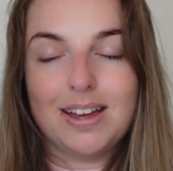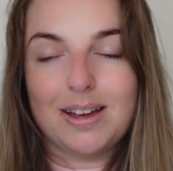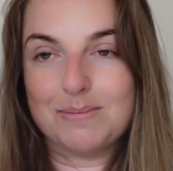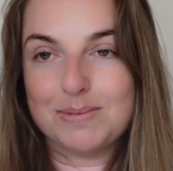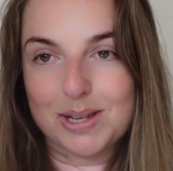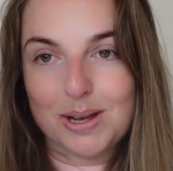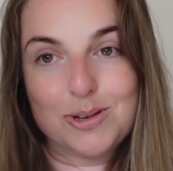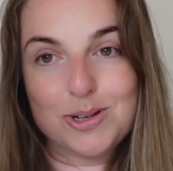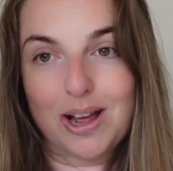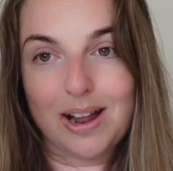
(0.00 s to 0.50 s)
I'm
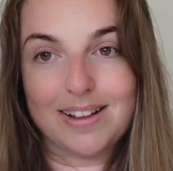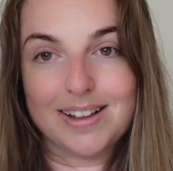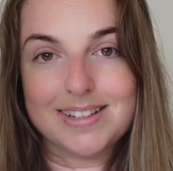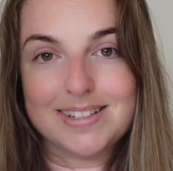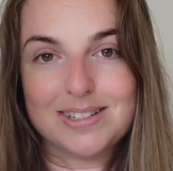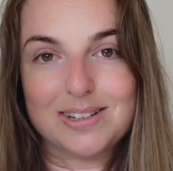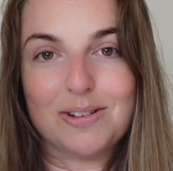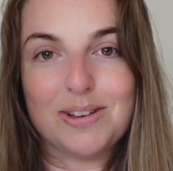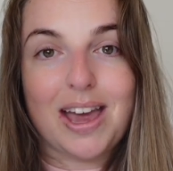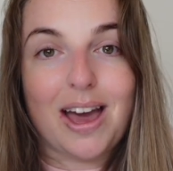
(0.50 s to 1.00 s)
so jealous.
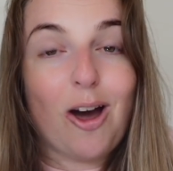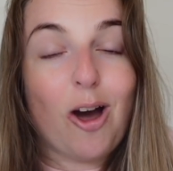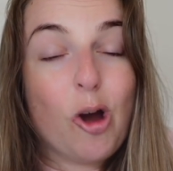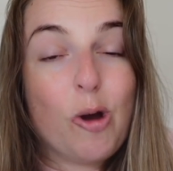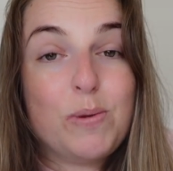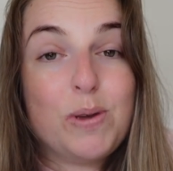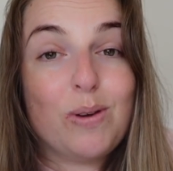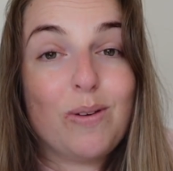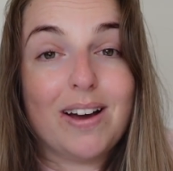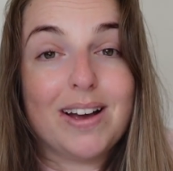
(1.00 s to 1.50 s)
So yeah,
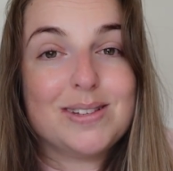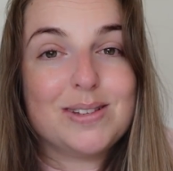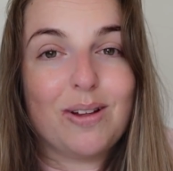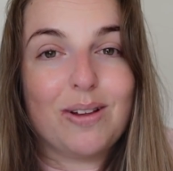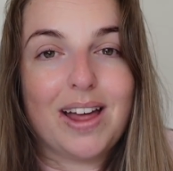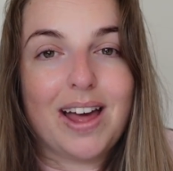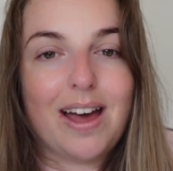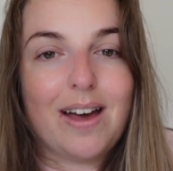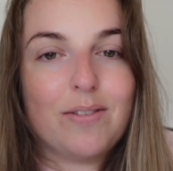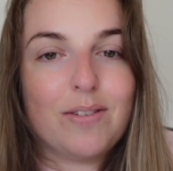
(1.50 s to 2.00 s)
hope you guys
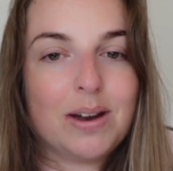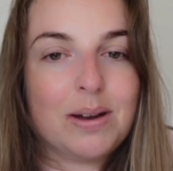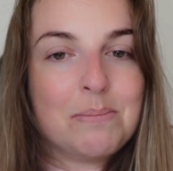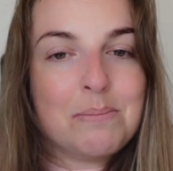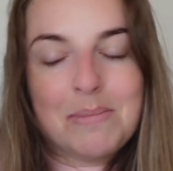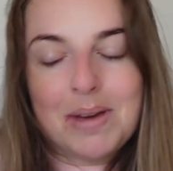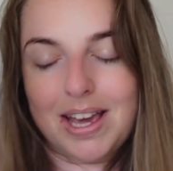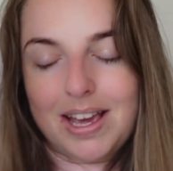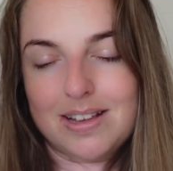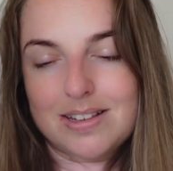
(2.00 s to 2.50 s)
all have an
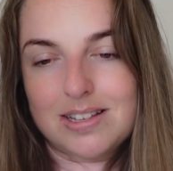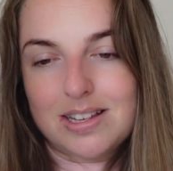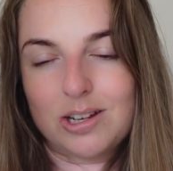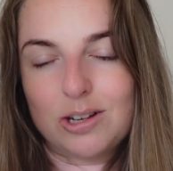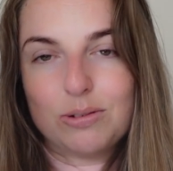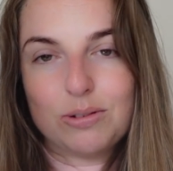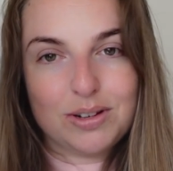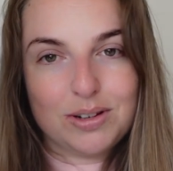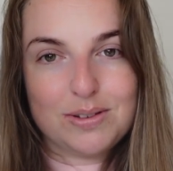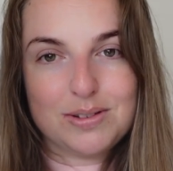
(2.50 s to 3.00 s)
amazing
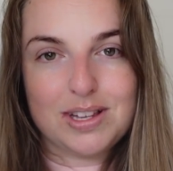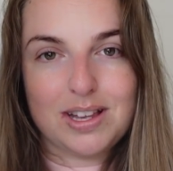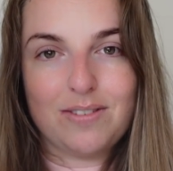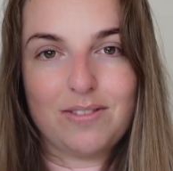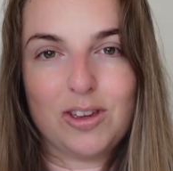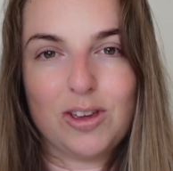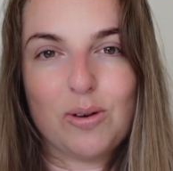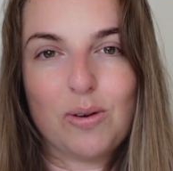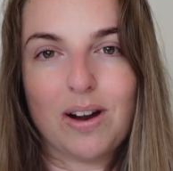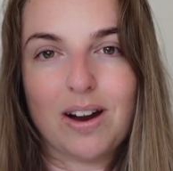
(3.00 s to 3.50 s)
cruise
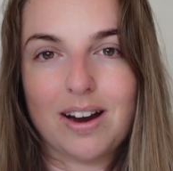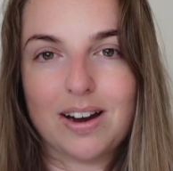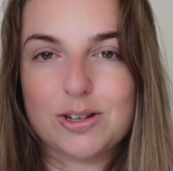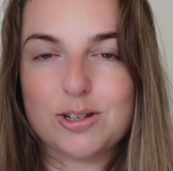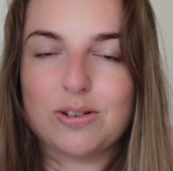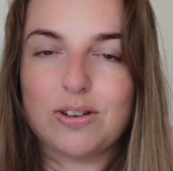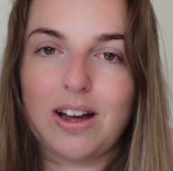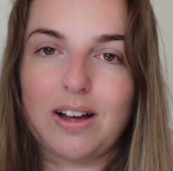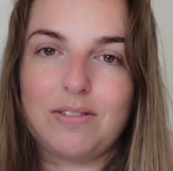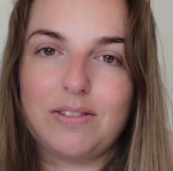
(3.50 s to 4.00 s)
if you are
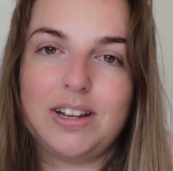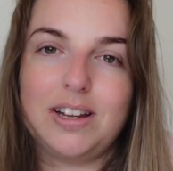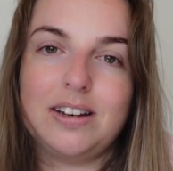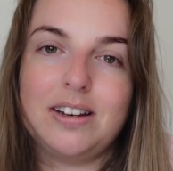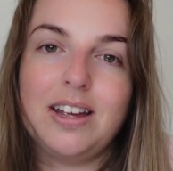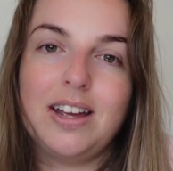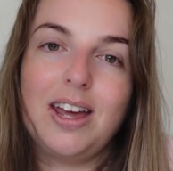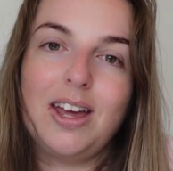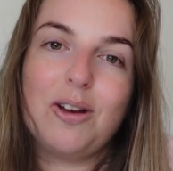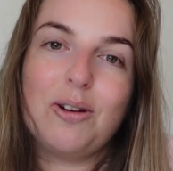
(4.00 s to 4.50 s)

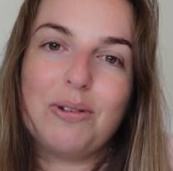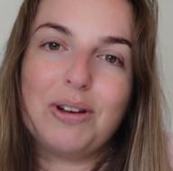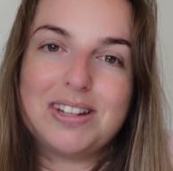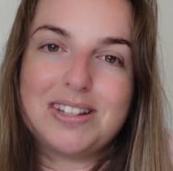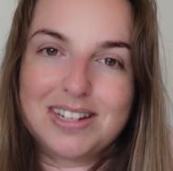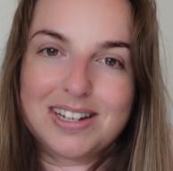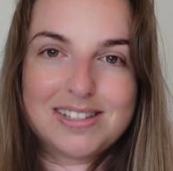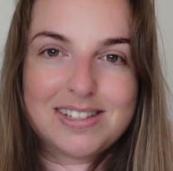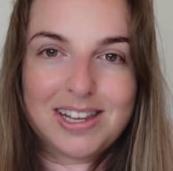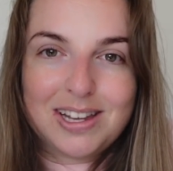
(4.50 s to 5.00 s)
traveling with
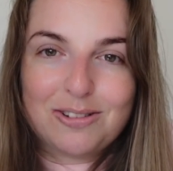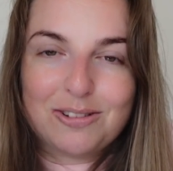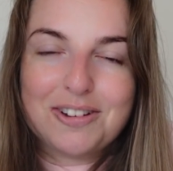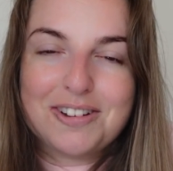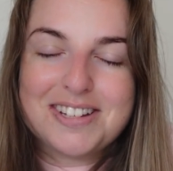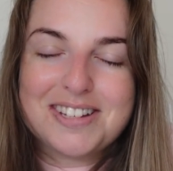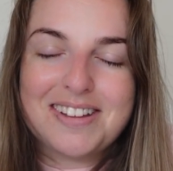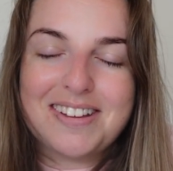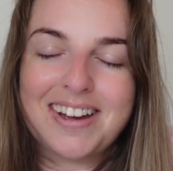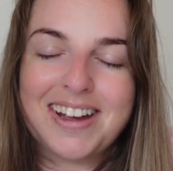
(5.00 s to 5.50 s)
Disney
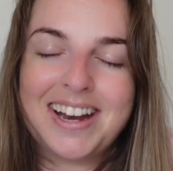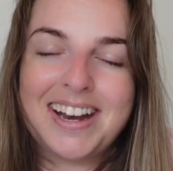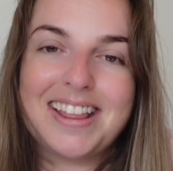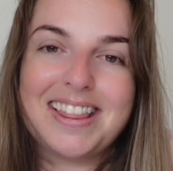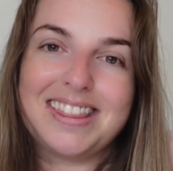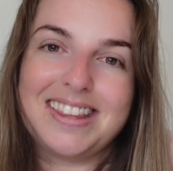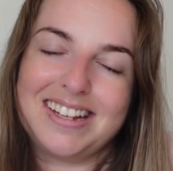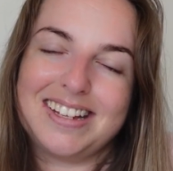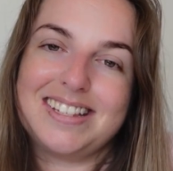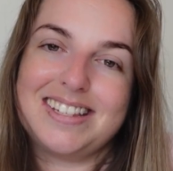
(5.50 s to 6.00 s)
Cruise
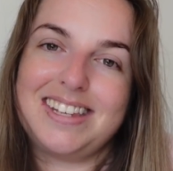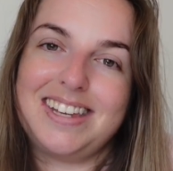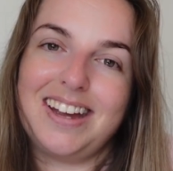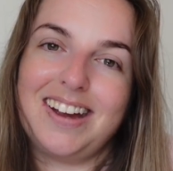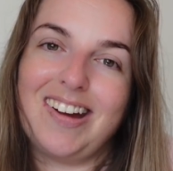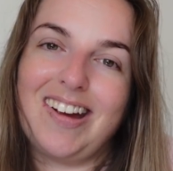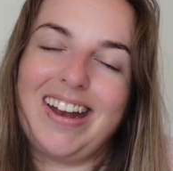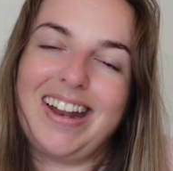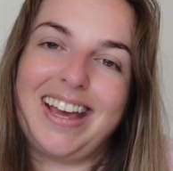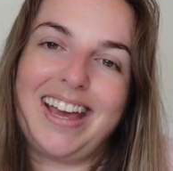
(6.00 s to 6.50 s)
Line this
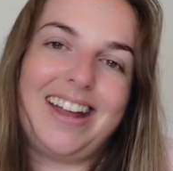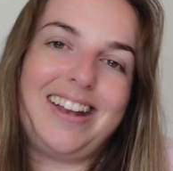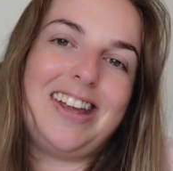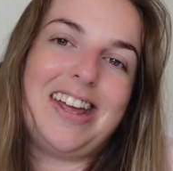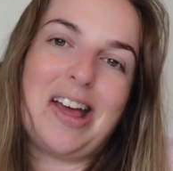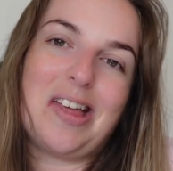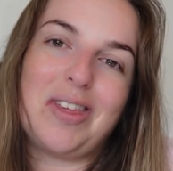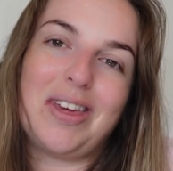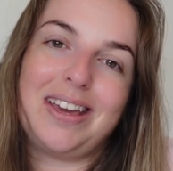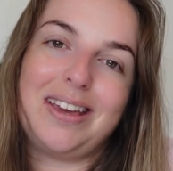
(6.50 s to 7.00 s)
year. And again,
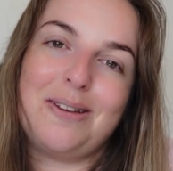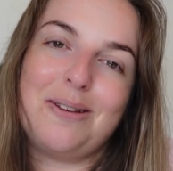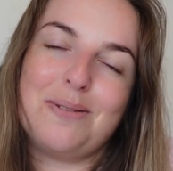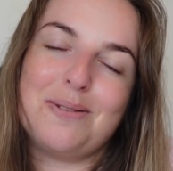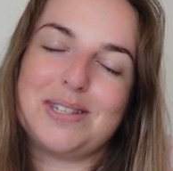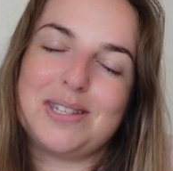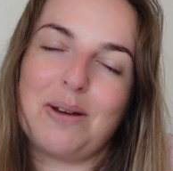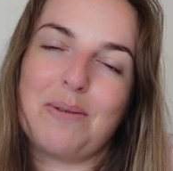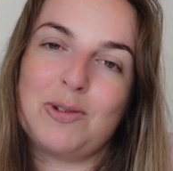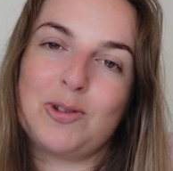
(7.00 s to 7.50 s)
yeah, thank
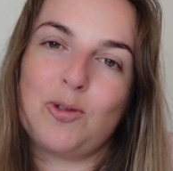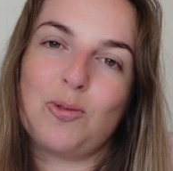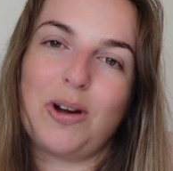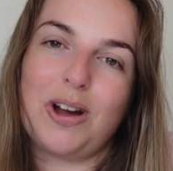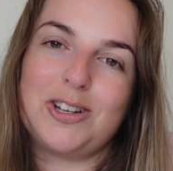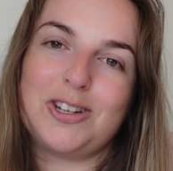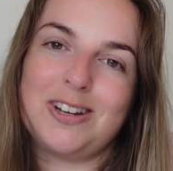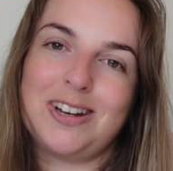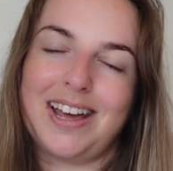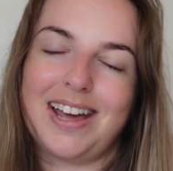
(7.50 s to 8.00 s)
you so much for
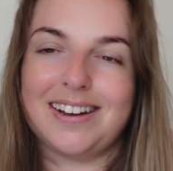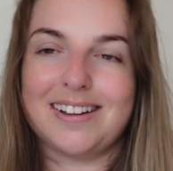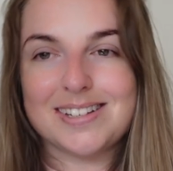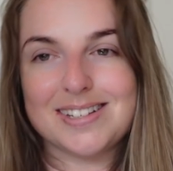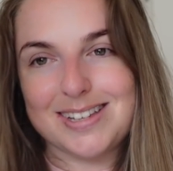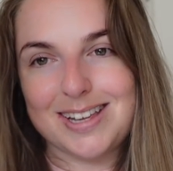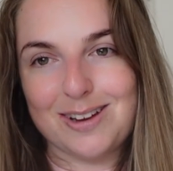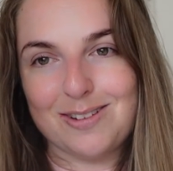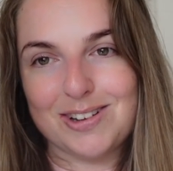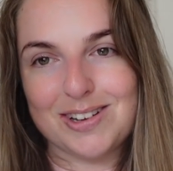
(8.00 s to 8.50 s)
watching, and I'll
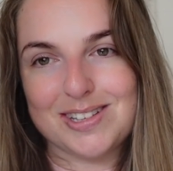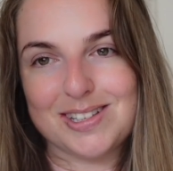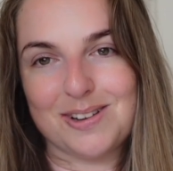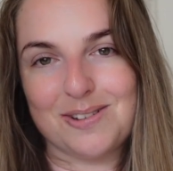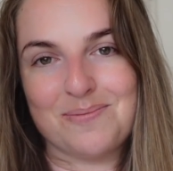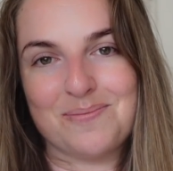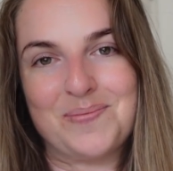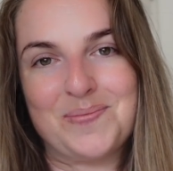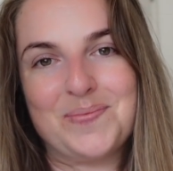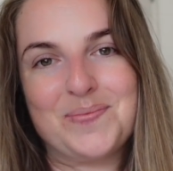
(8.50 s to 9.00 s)
see you real
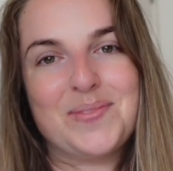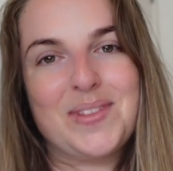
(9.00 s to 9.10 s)
soon.